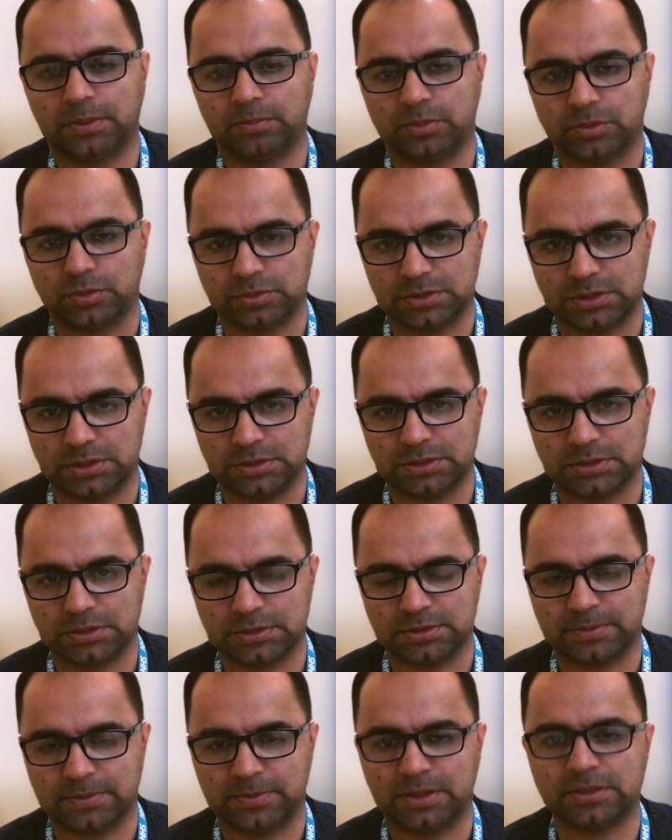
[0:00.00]

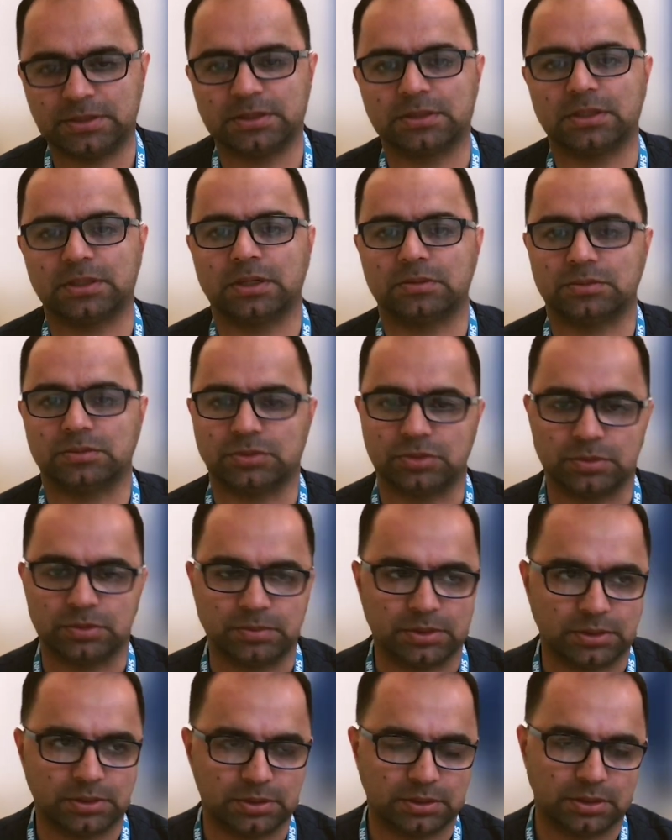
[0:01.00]
procedures, the platelet count should
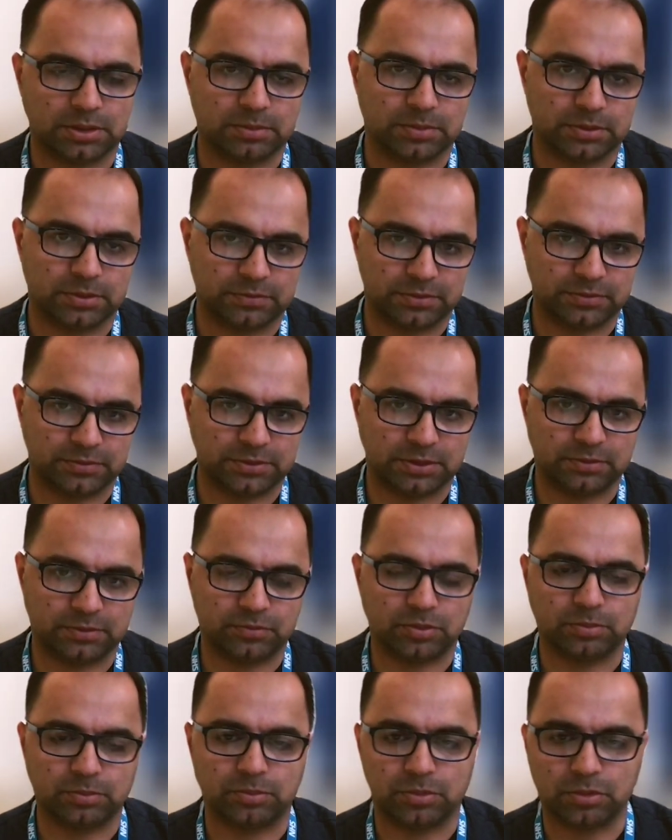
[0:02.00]
be about 50
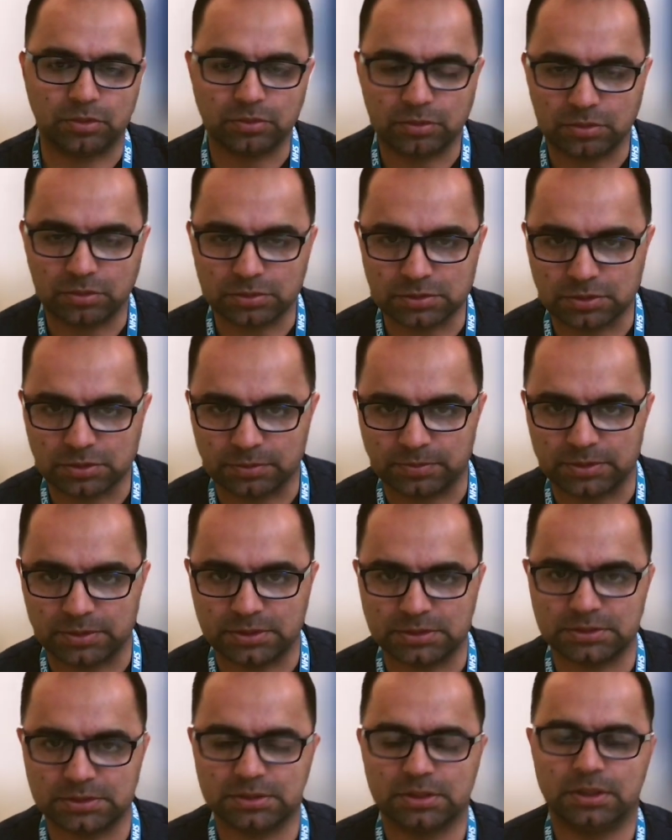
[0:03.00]
from
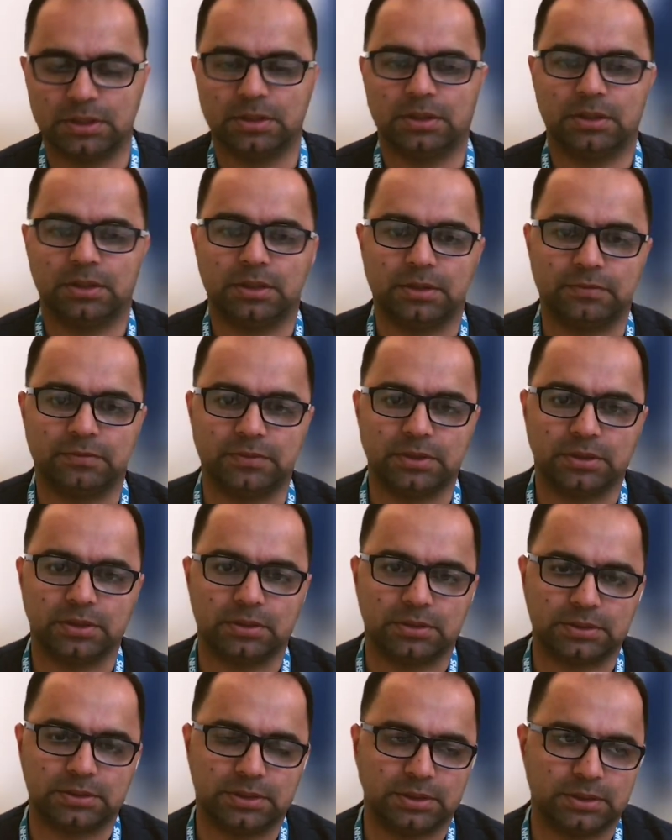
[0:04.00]
bronchoscopies if they
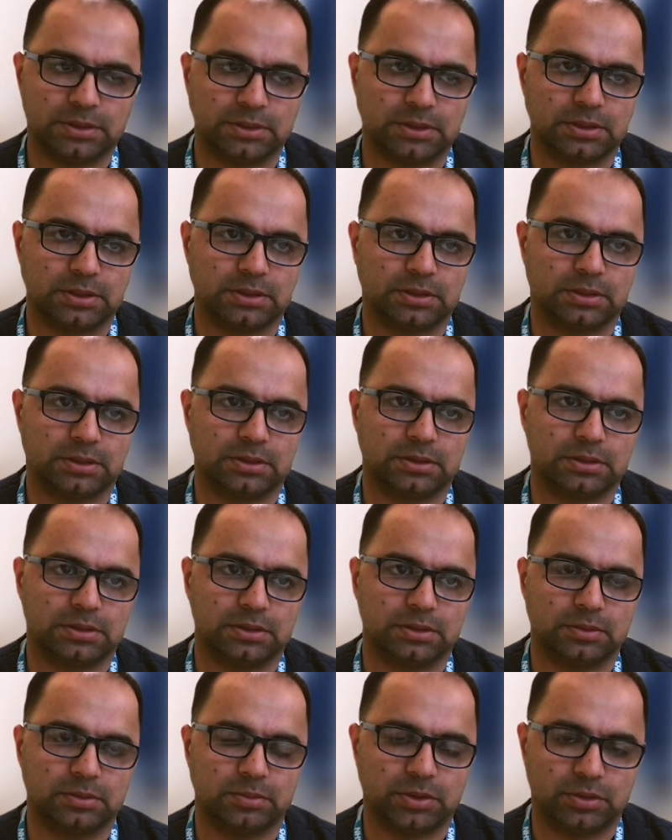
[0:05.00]
are taking
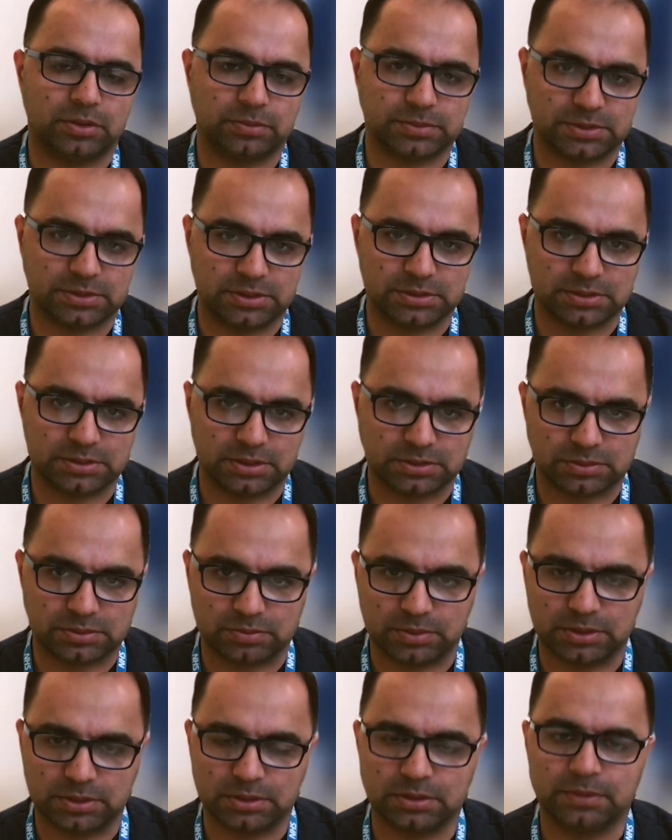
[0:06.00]
biopsies as
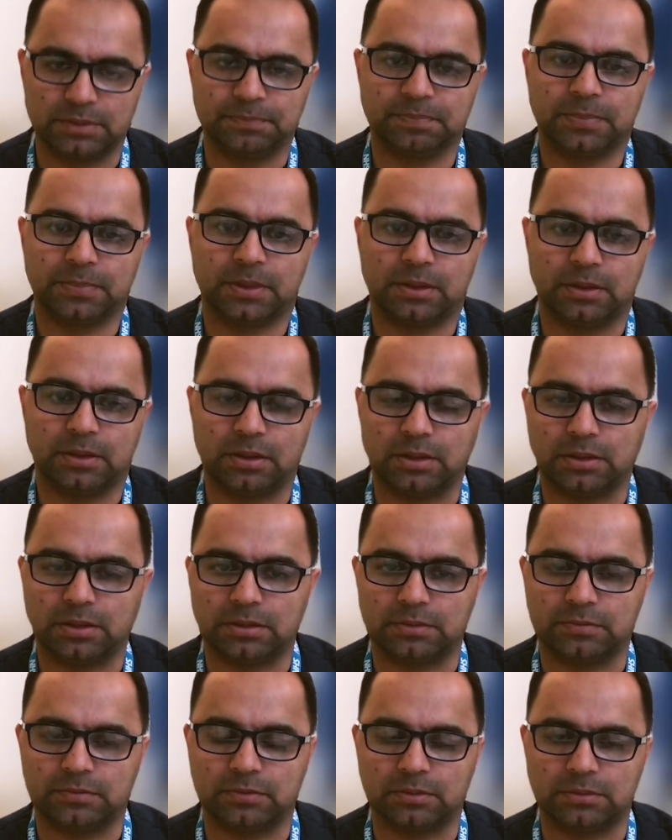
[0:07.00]
well.
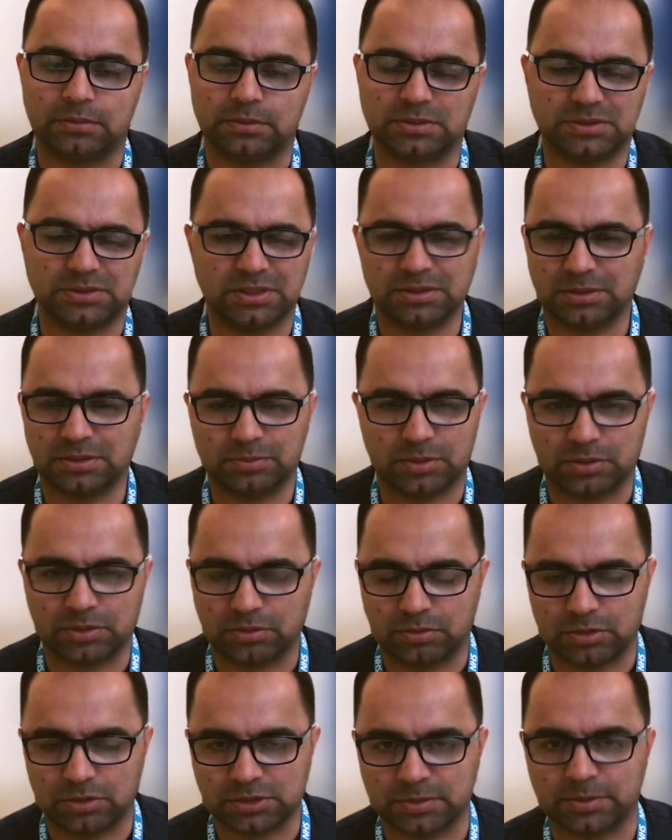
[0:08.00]
And for general
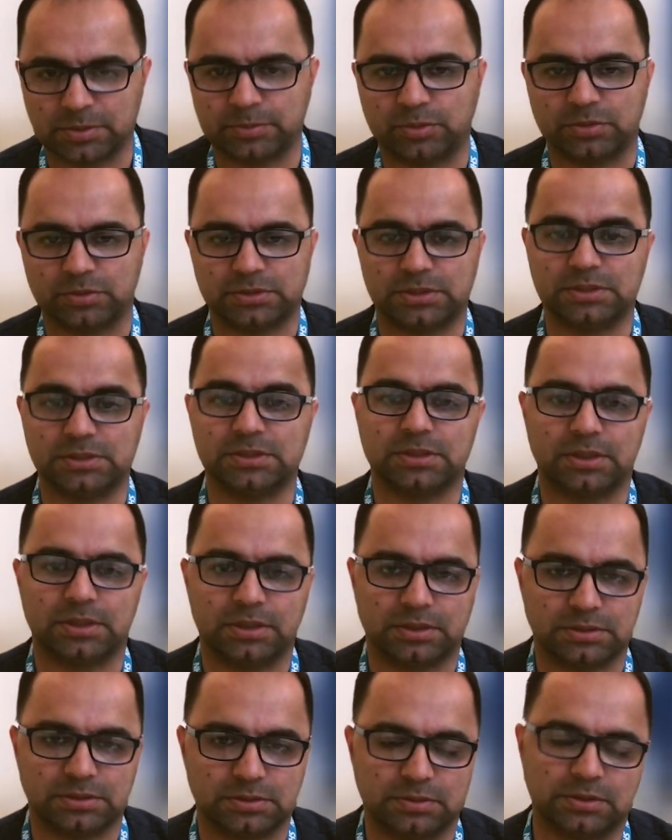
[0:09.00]
bronchoscopy procedure
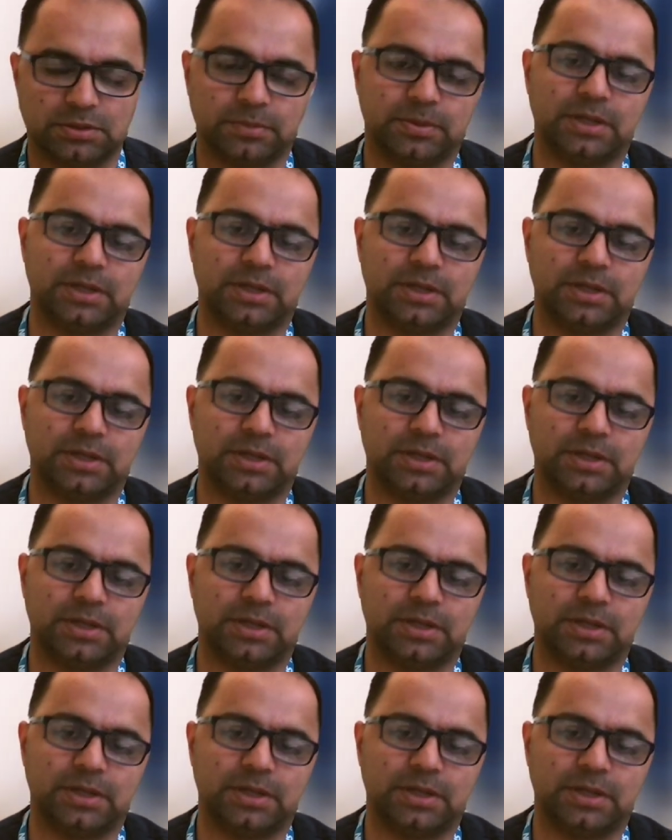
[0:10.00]
as well, the